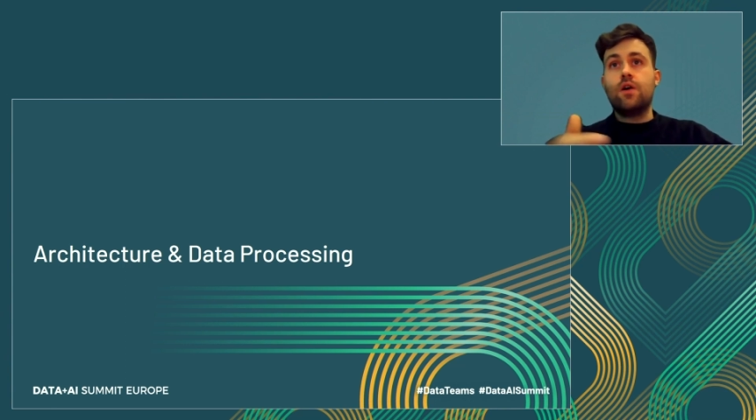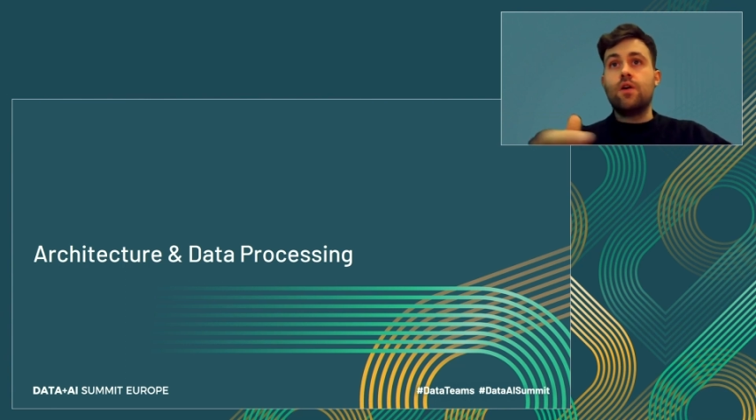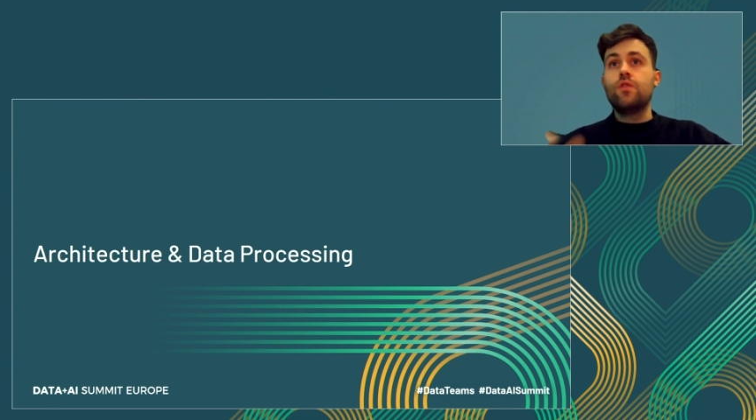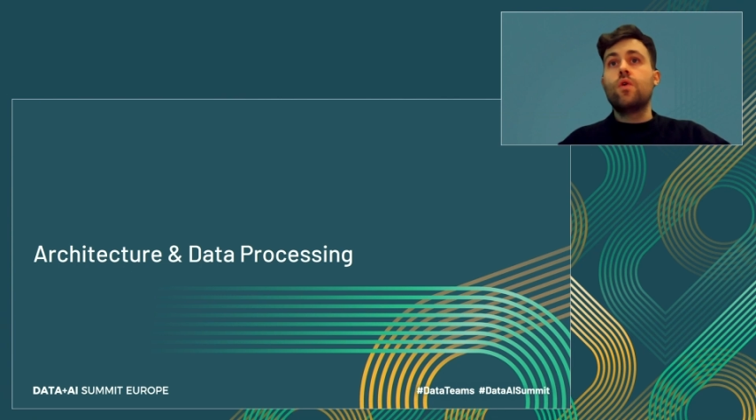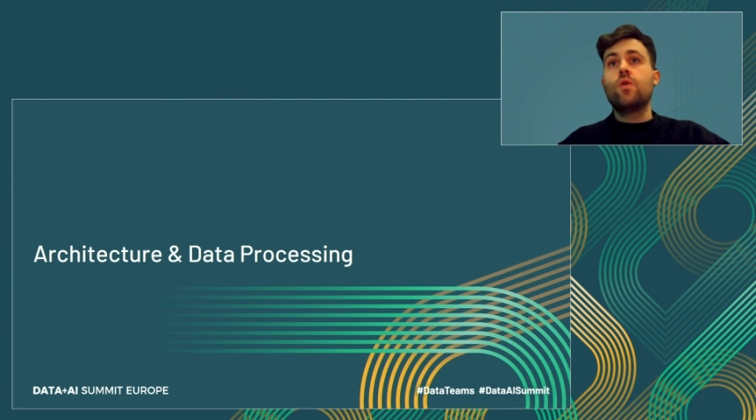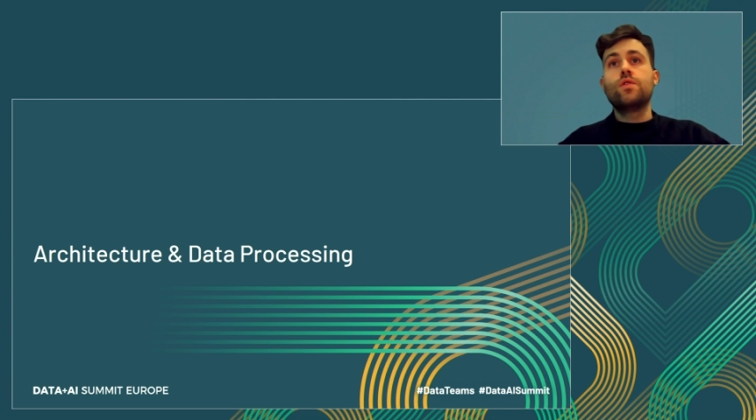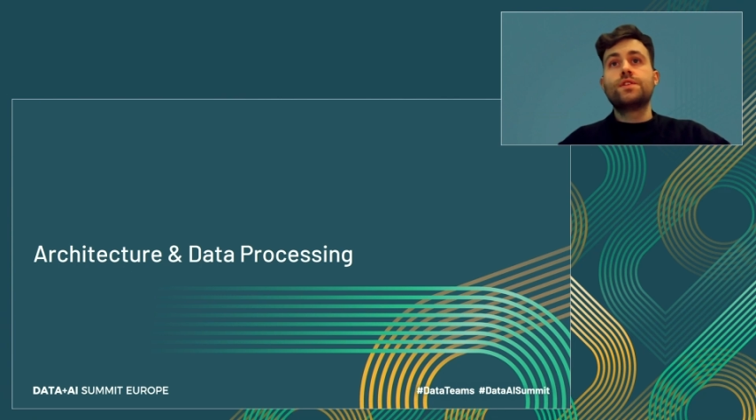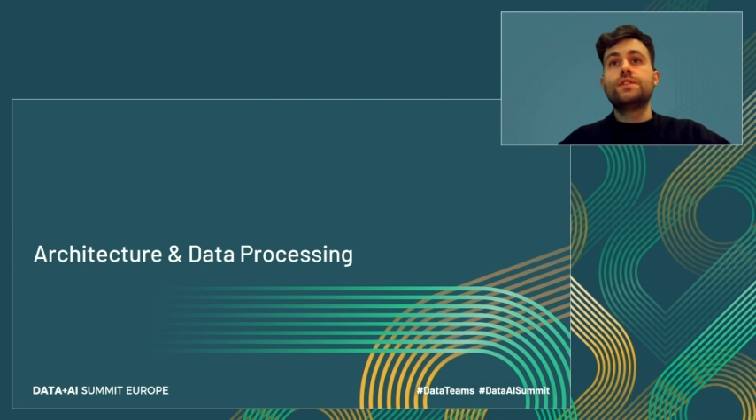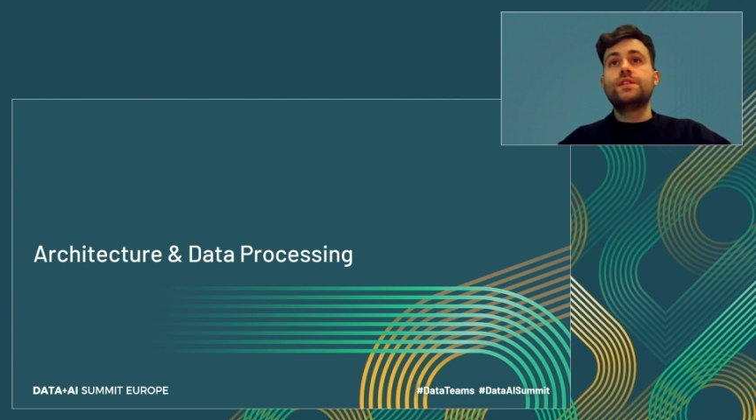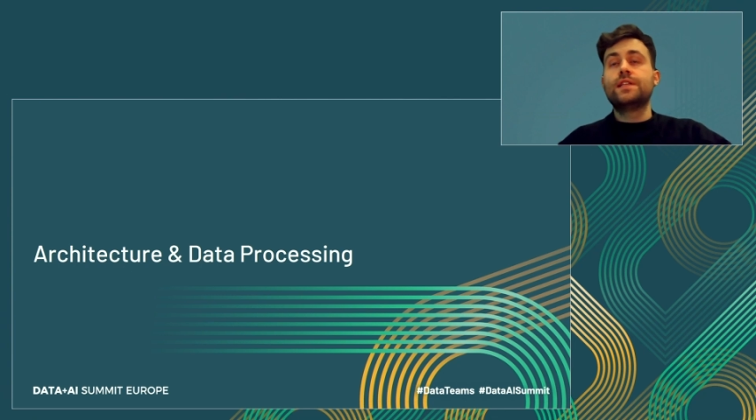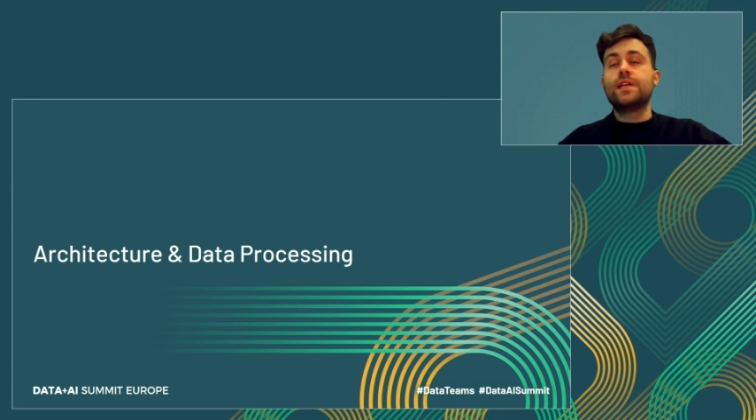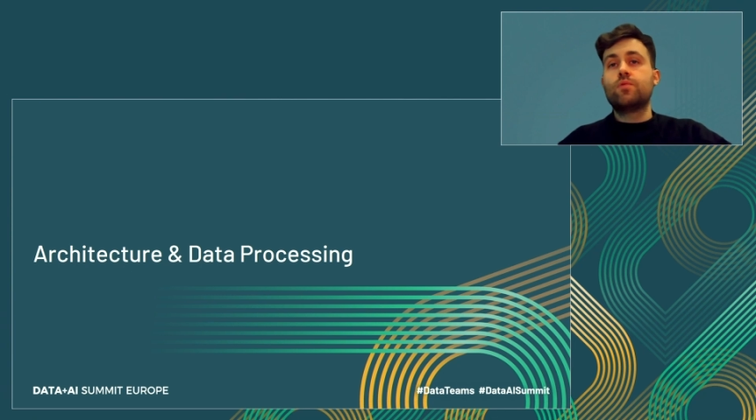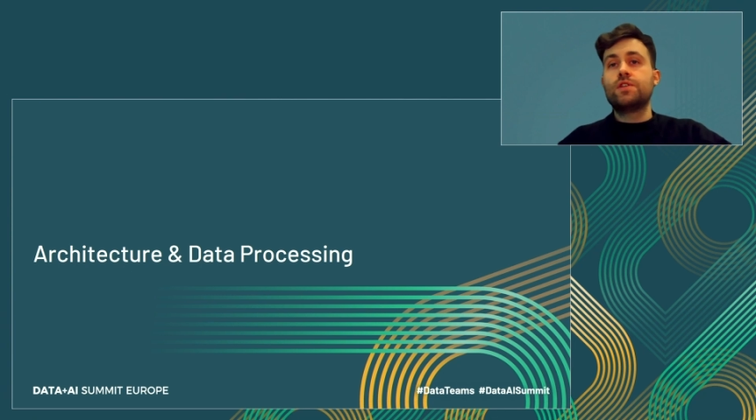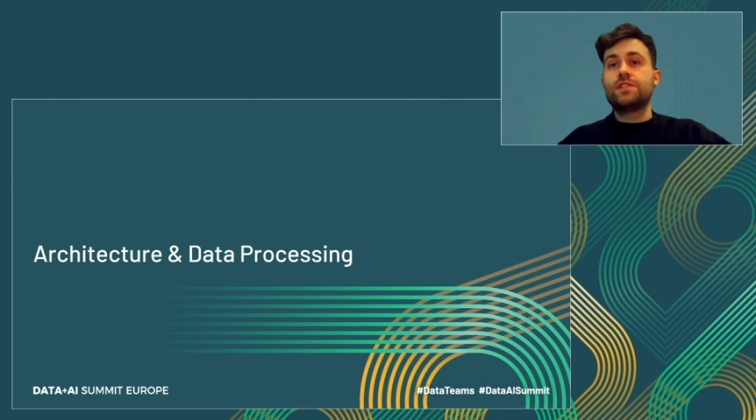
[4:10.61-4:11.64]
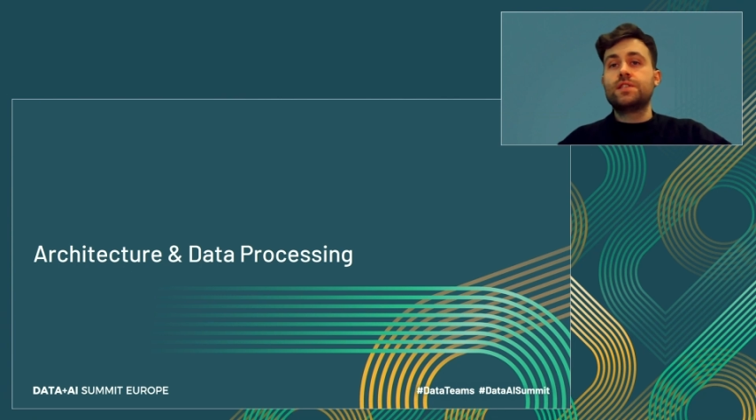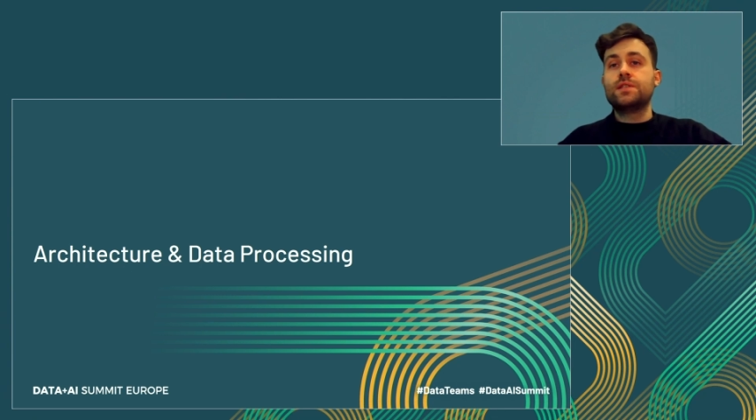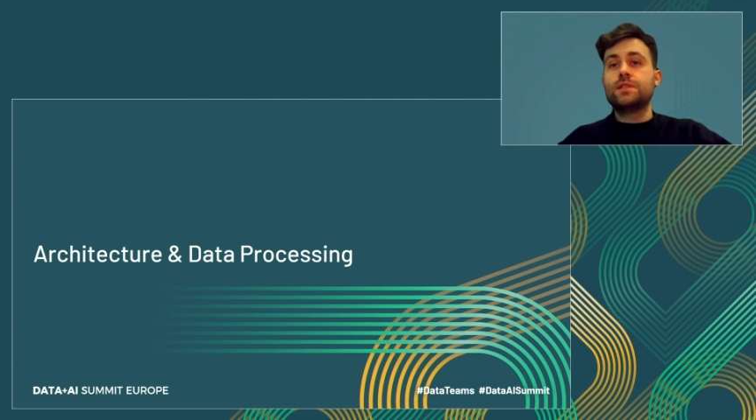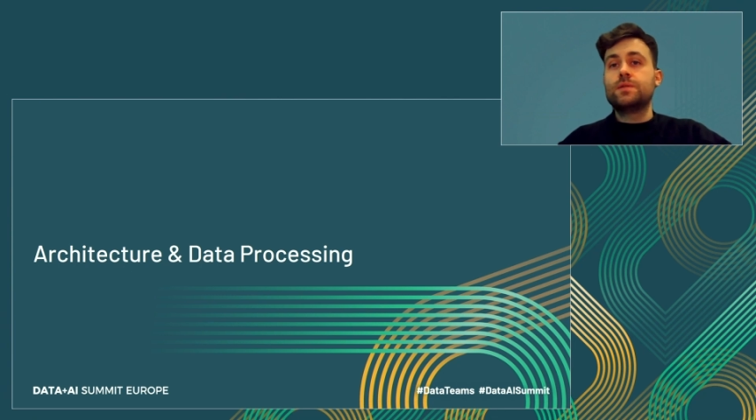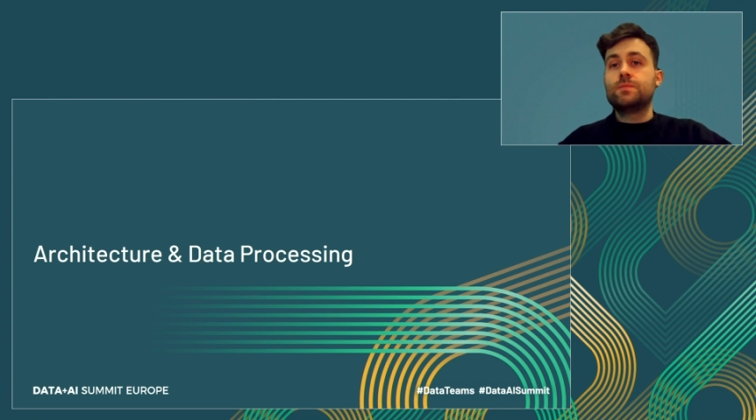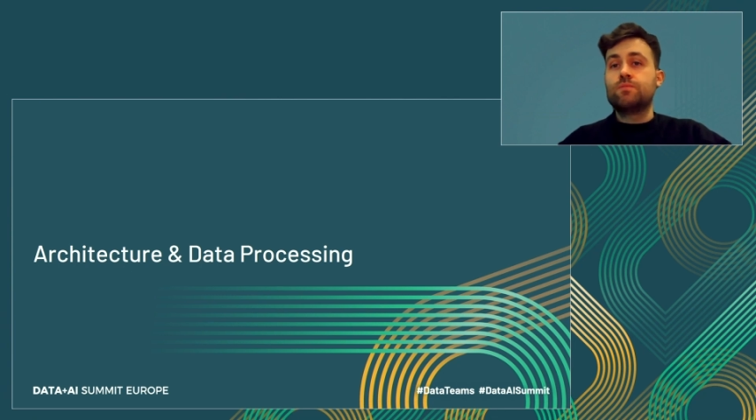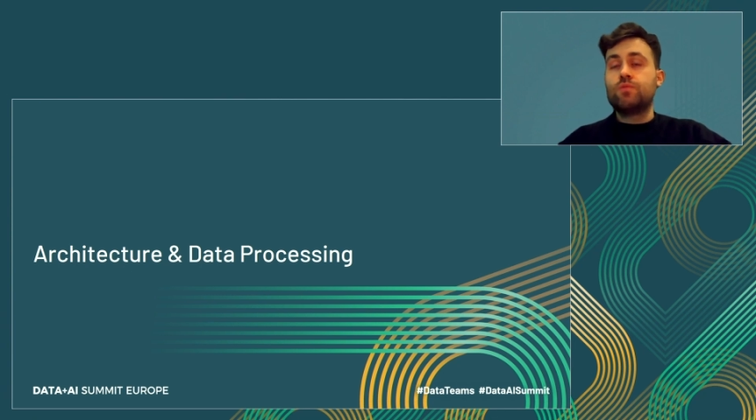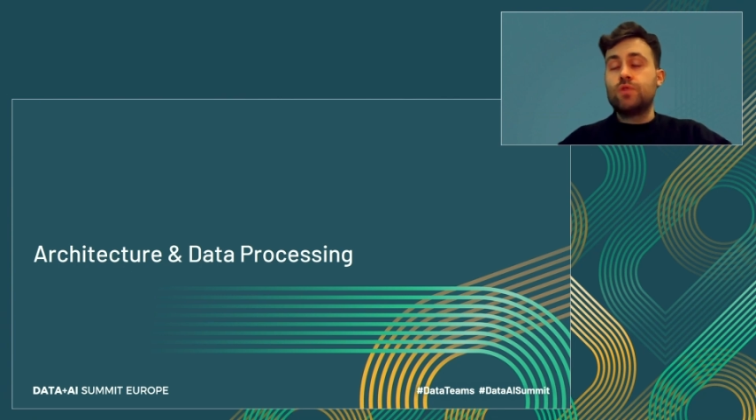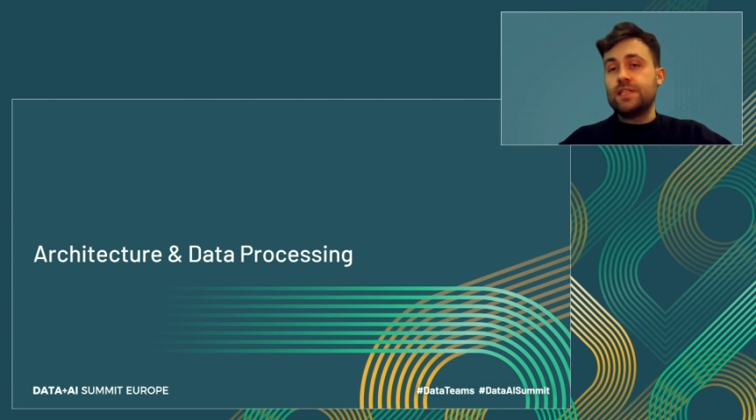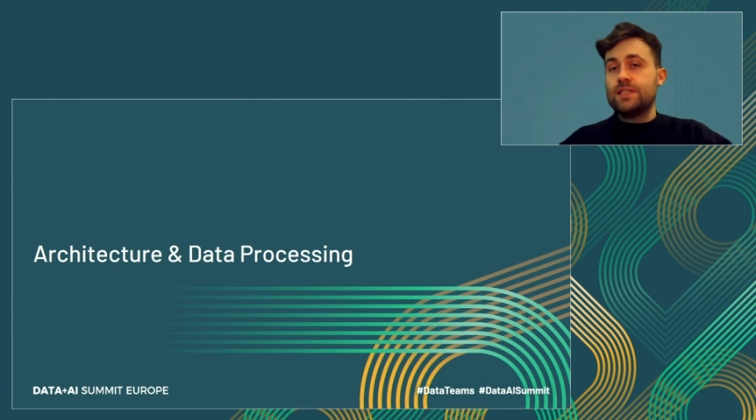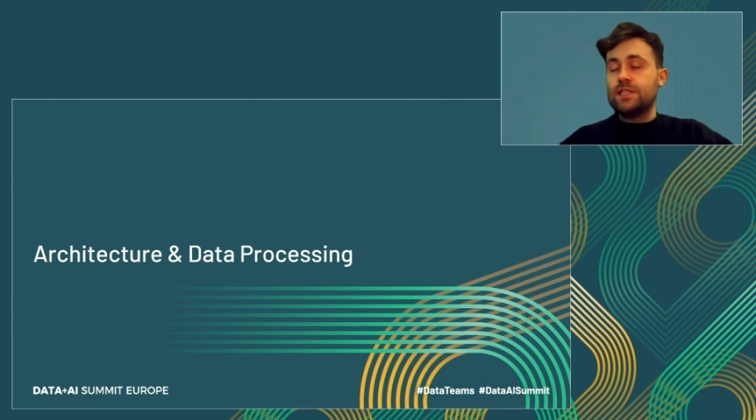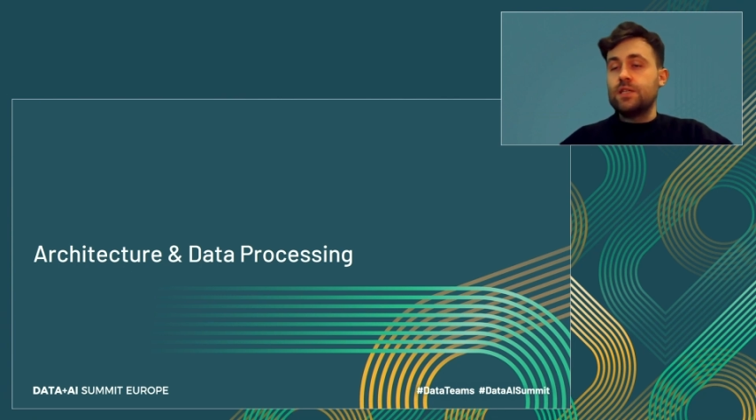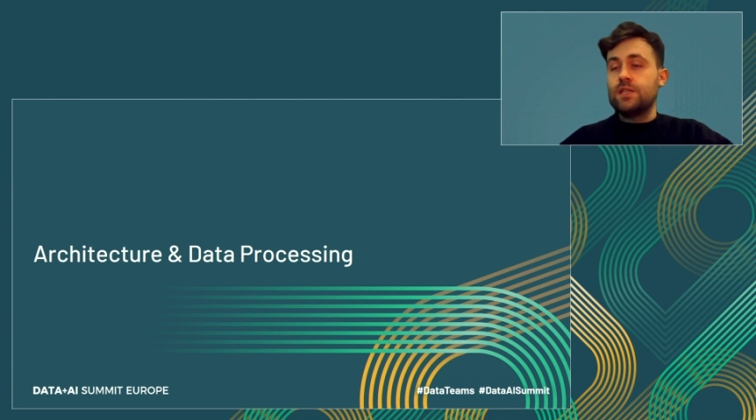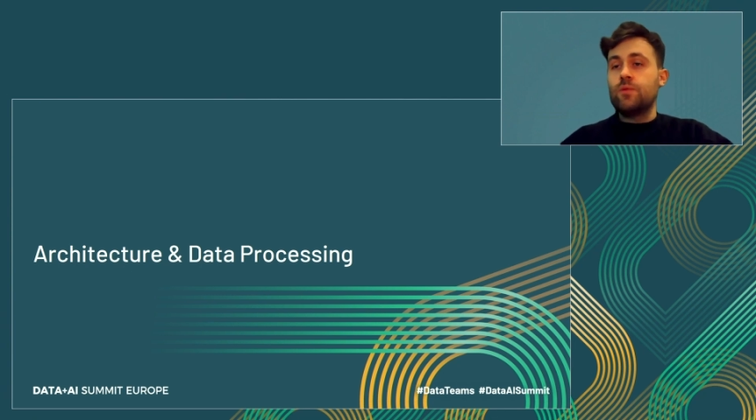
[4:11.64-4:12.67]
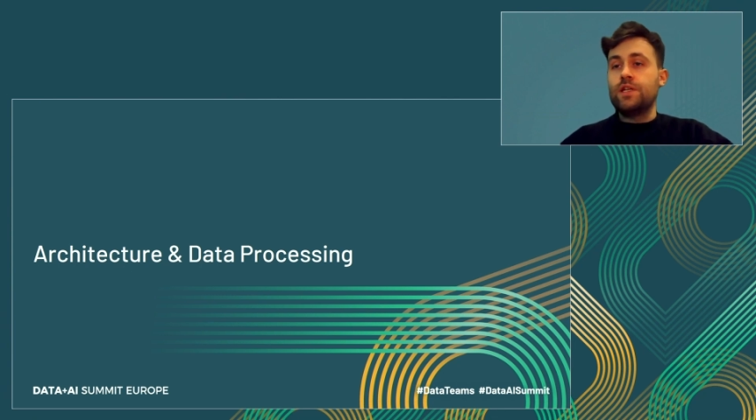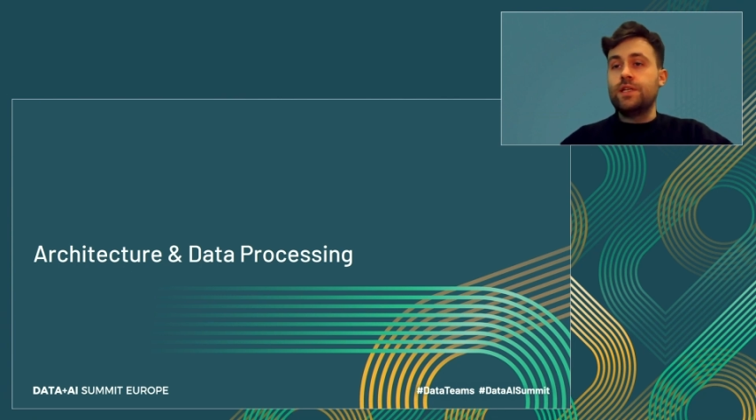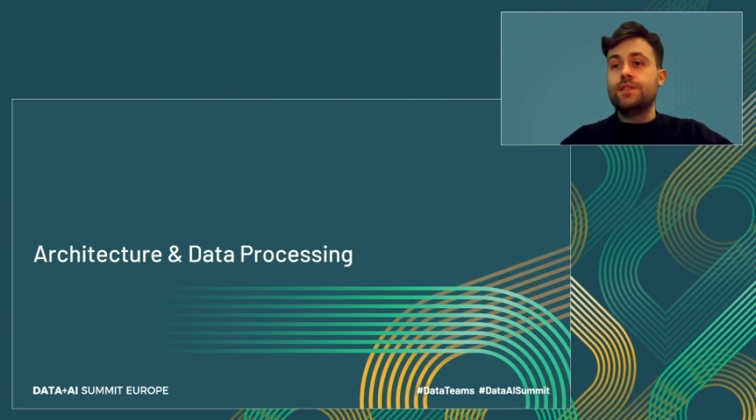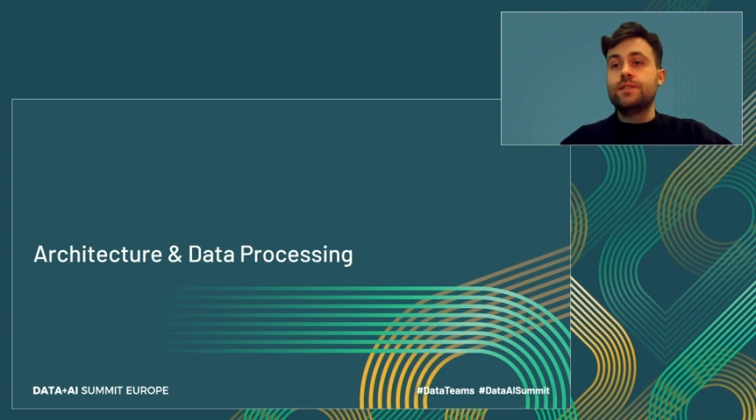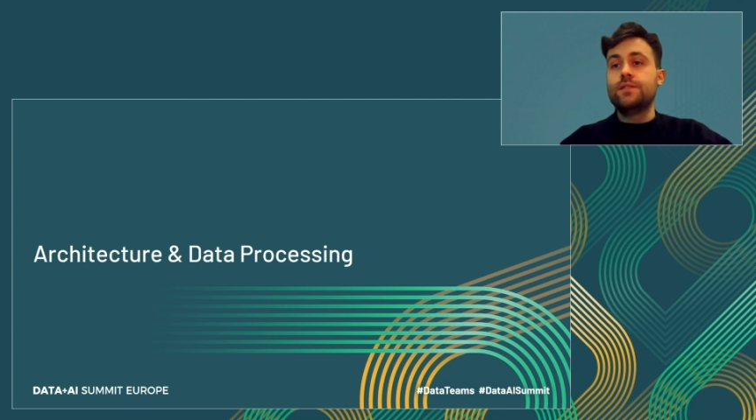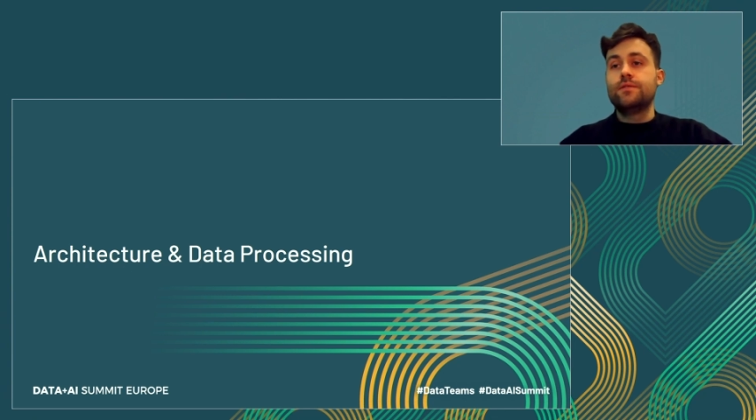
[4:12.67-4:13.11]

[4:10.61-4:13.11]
on all the data process processing we did.